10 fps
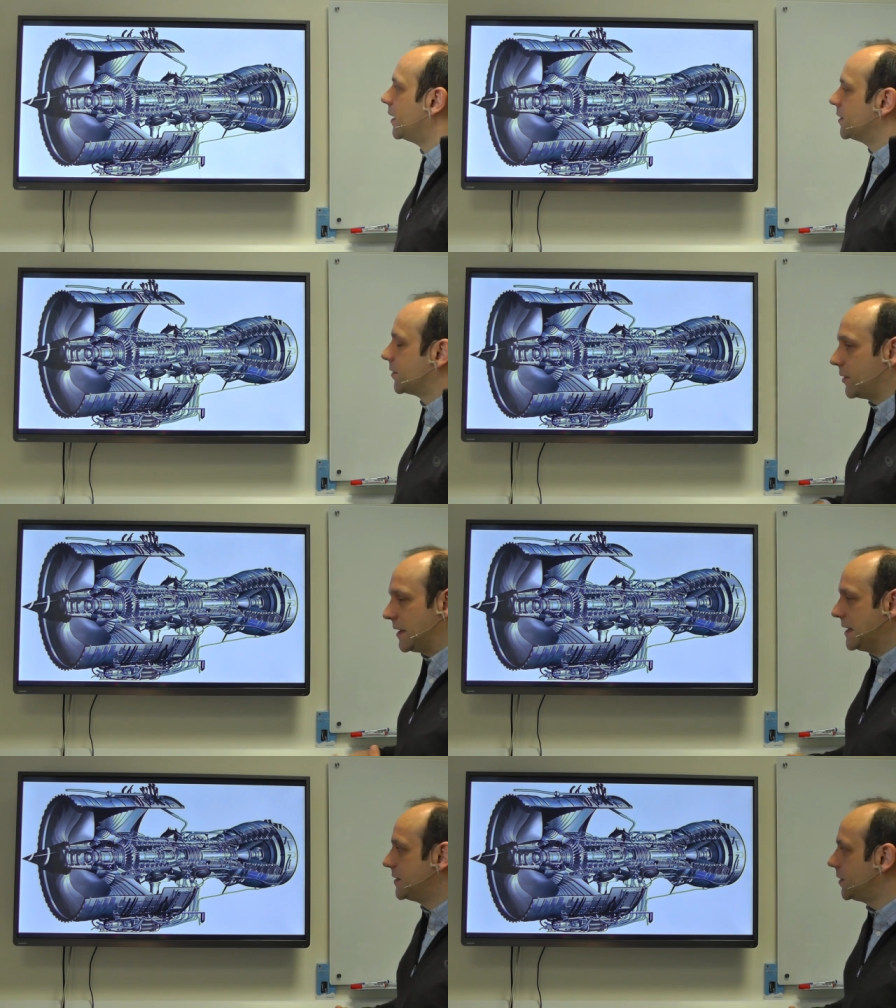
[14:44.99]
so we
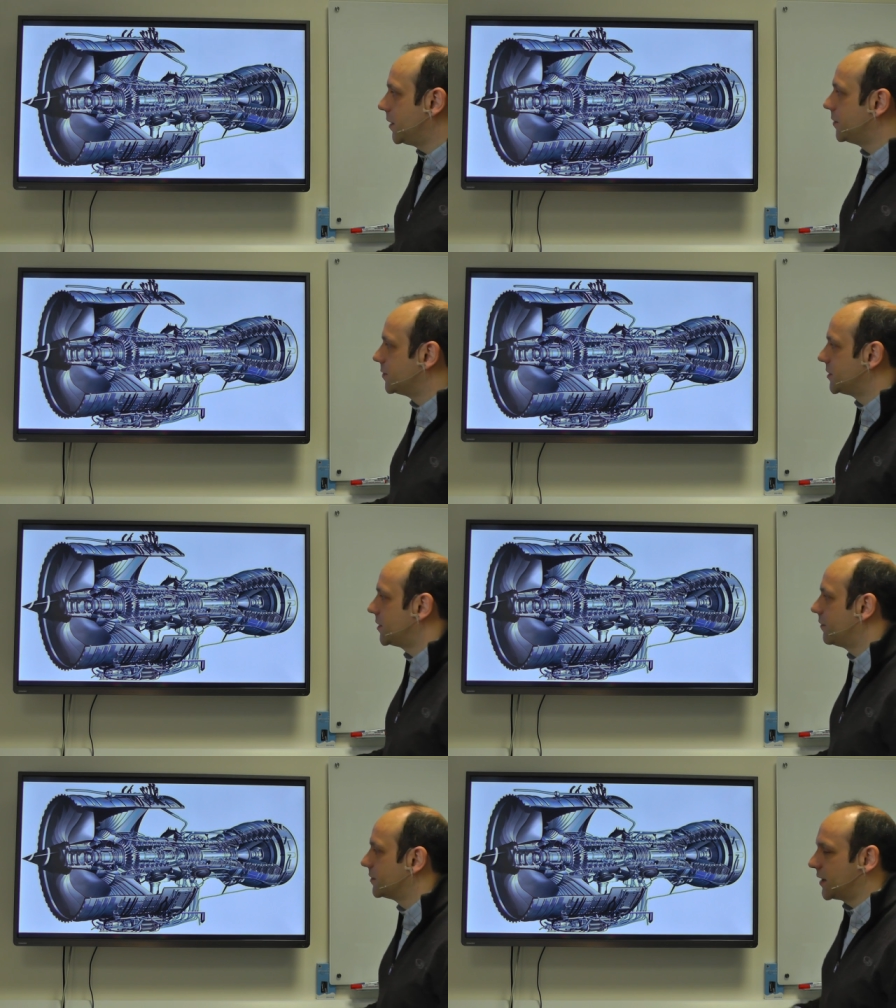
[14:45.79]
need to use
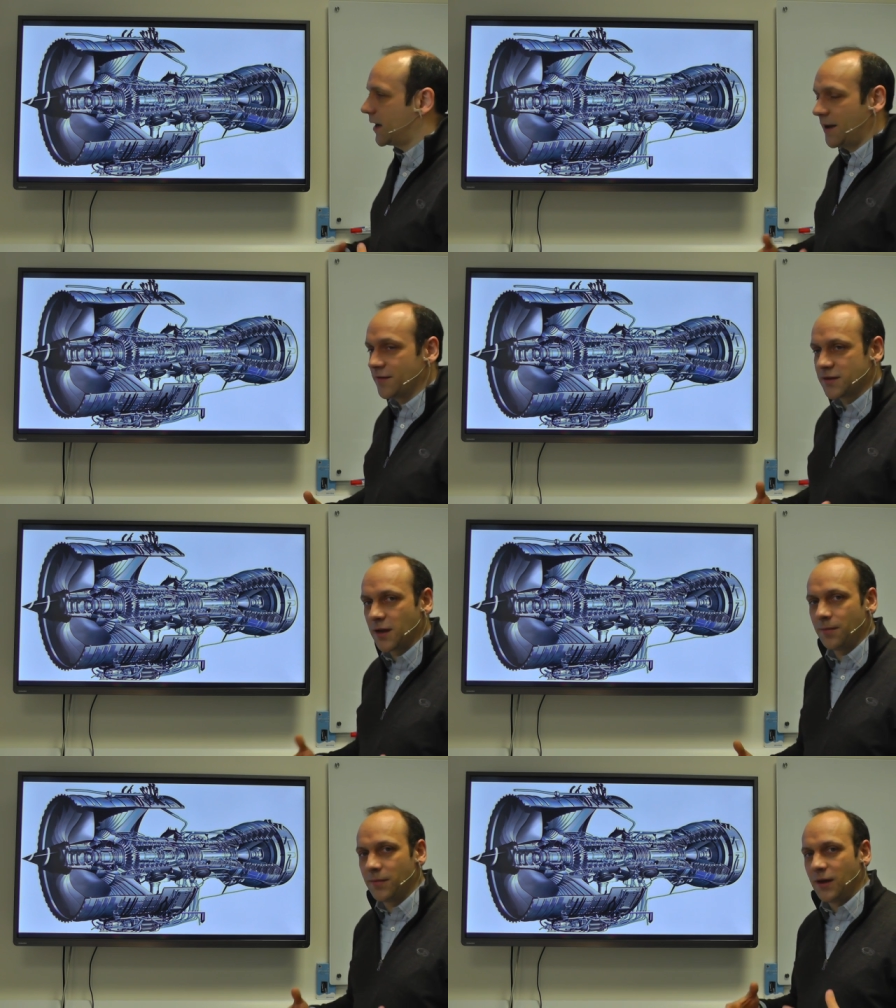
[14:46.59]
materials that have
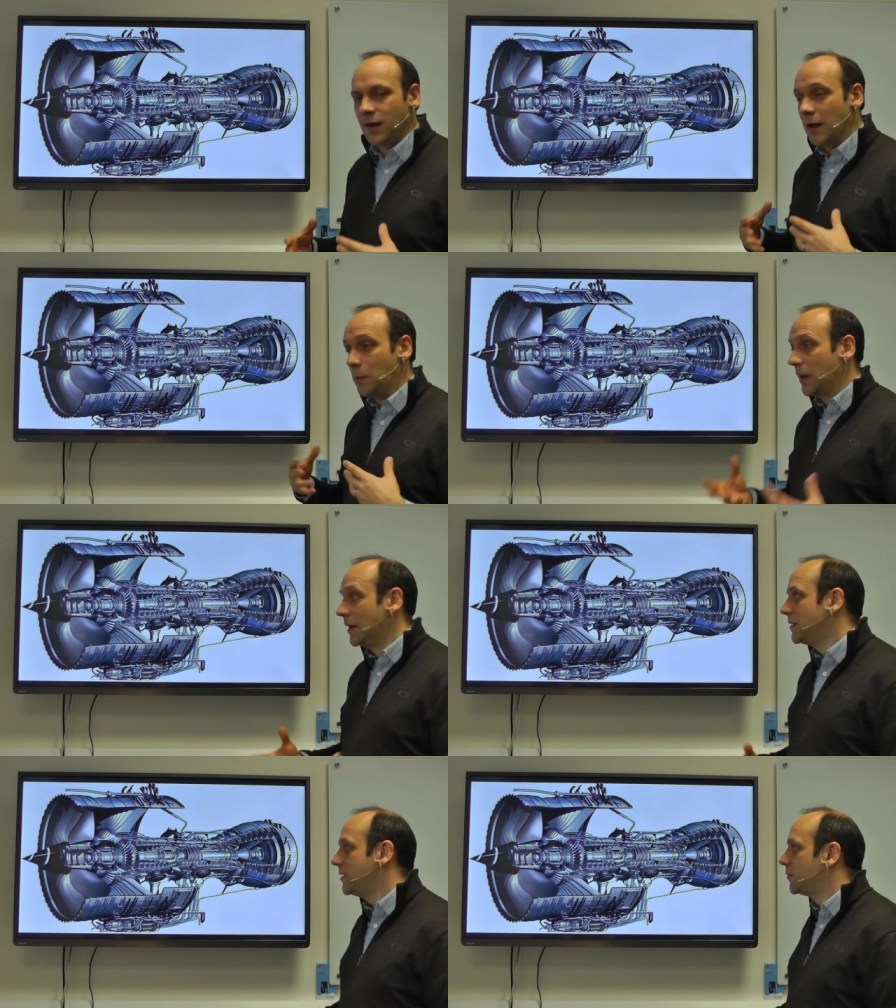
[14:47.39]
some
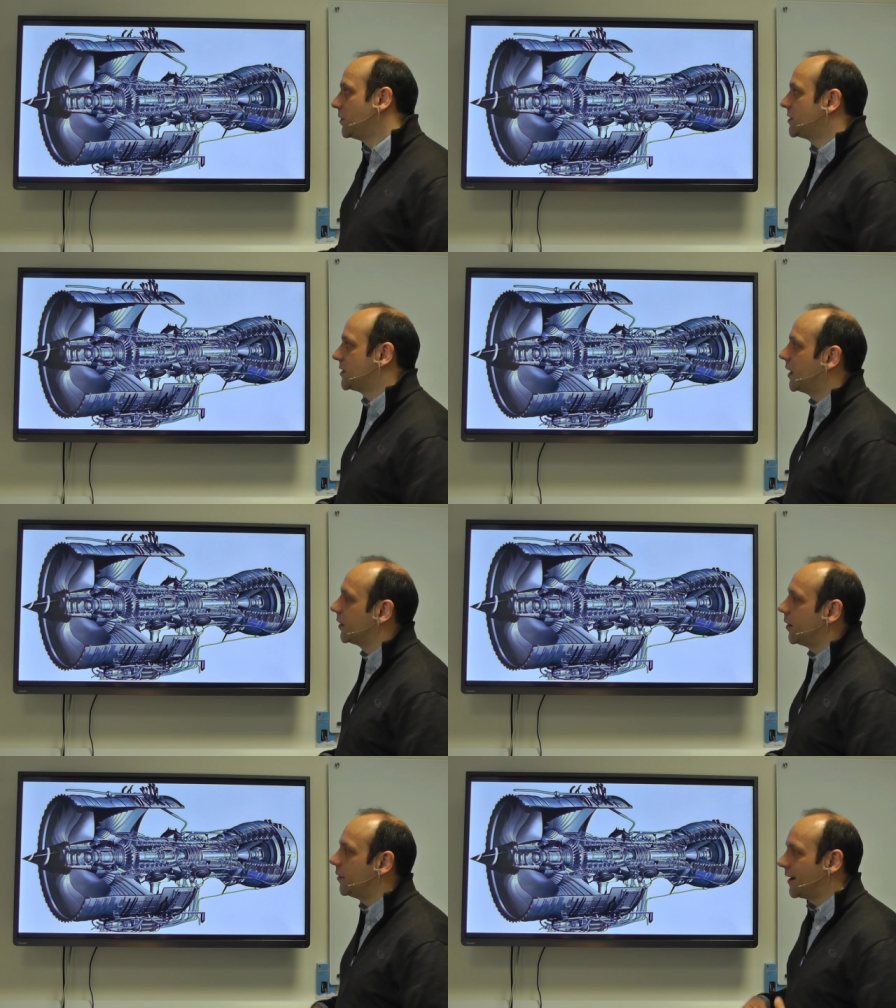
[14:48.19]
ability to
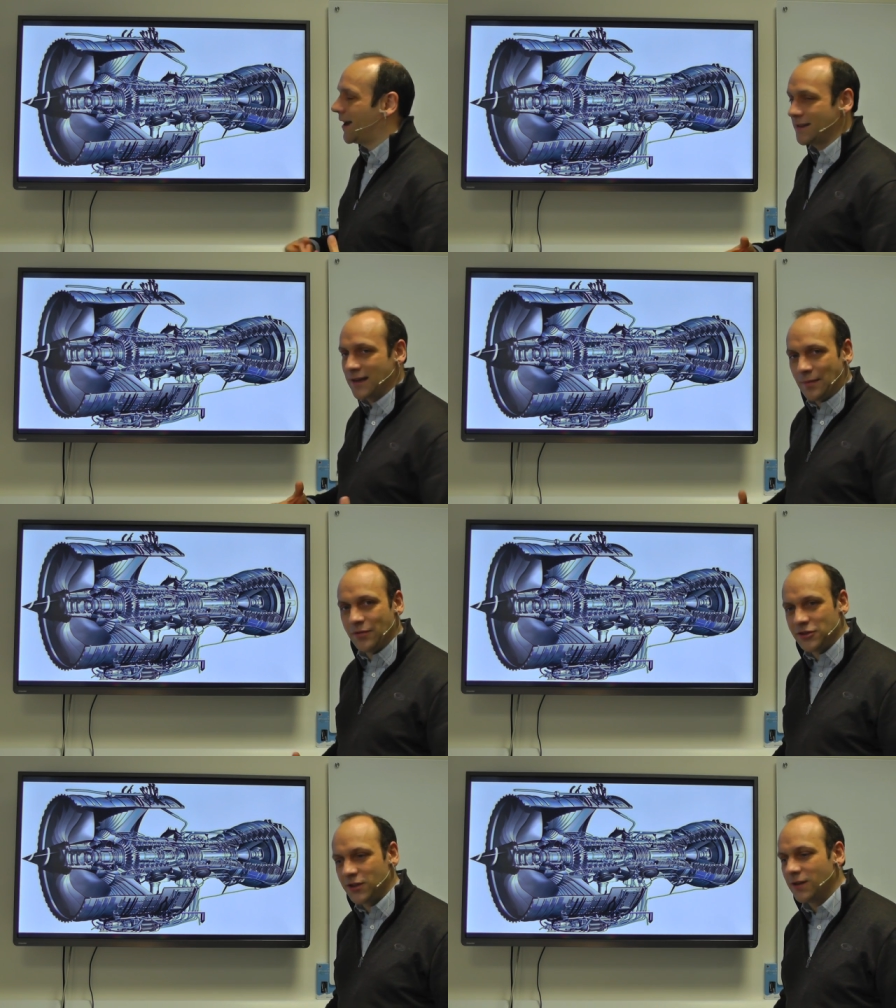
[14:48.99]
withstand load at
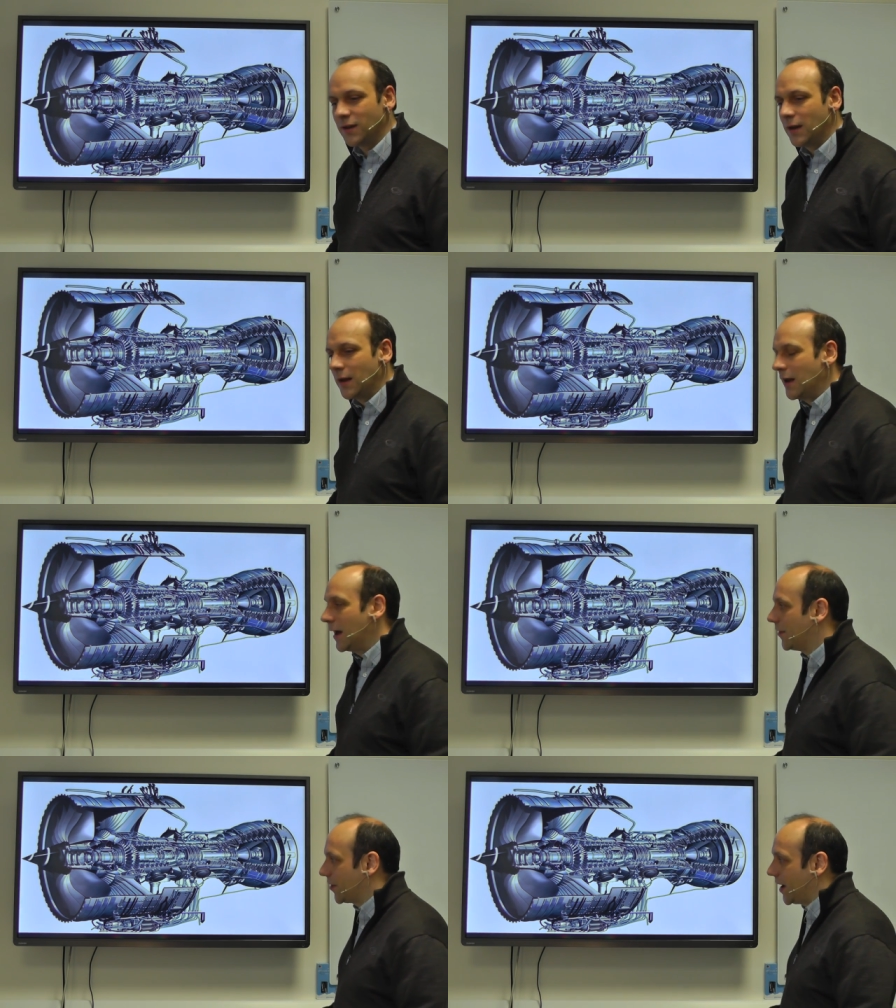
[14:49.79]
temperature
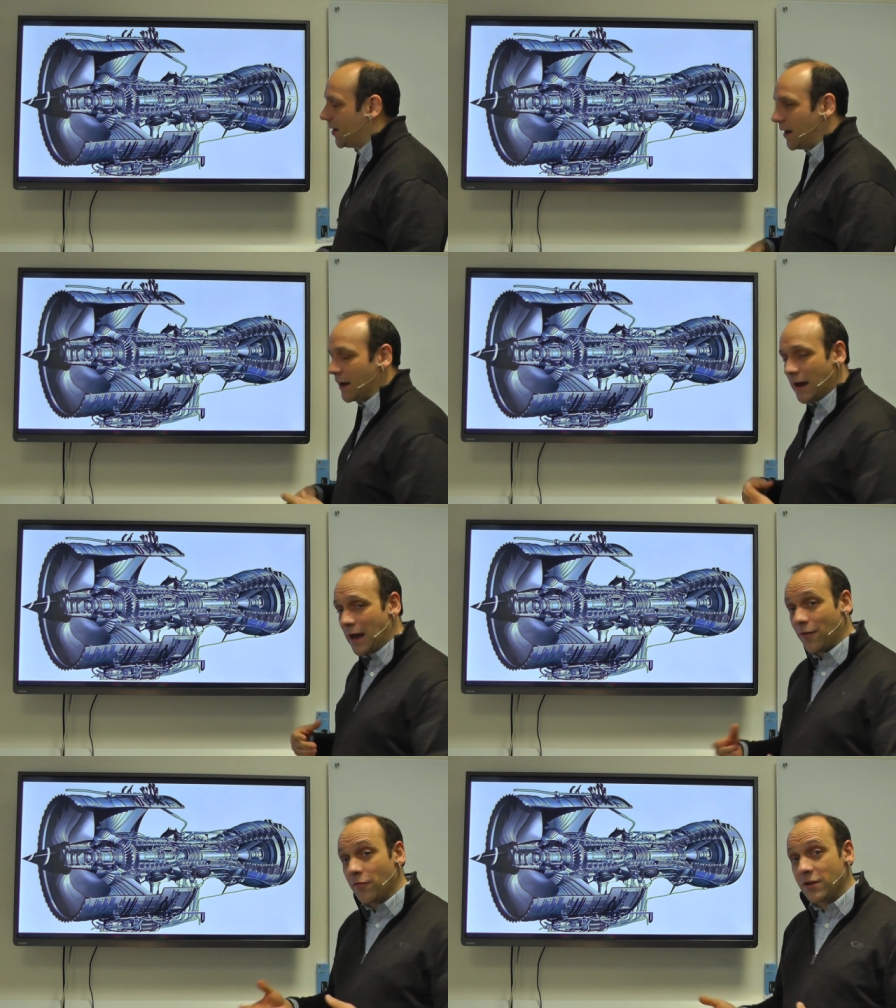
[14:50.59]
and that and
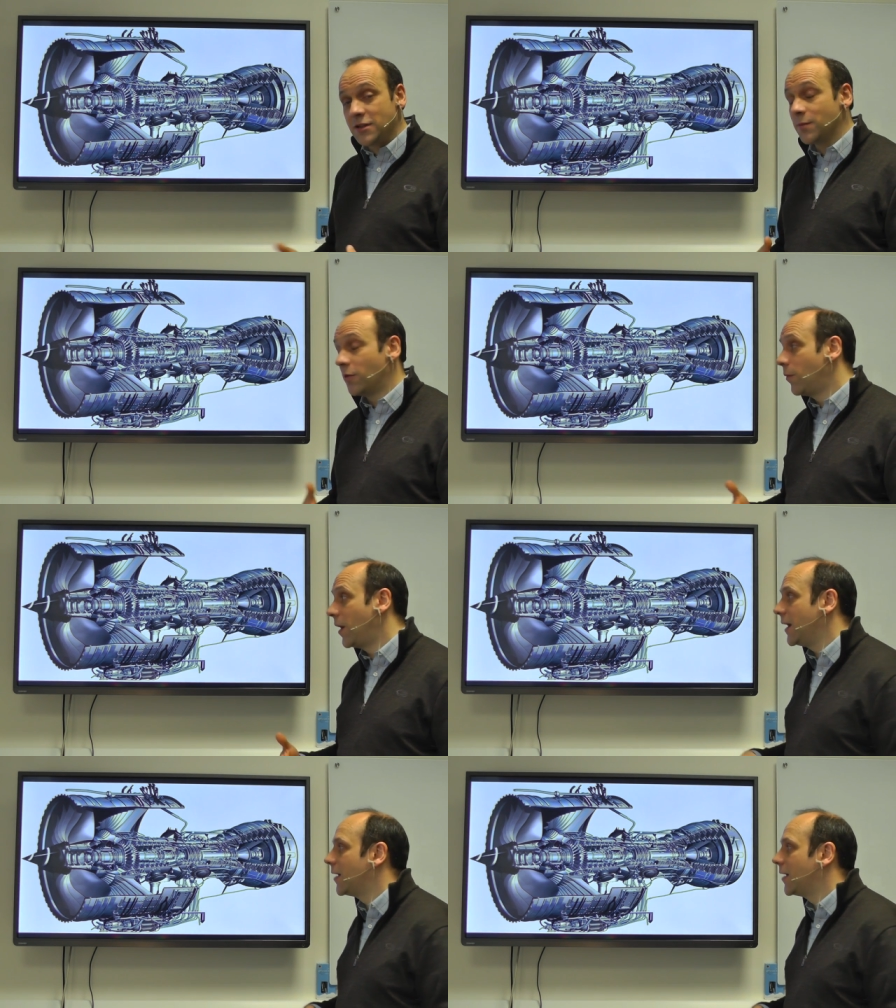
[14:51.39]
have a reasonable weight.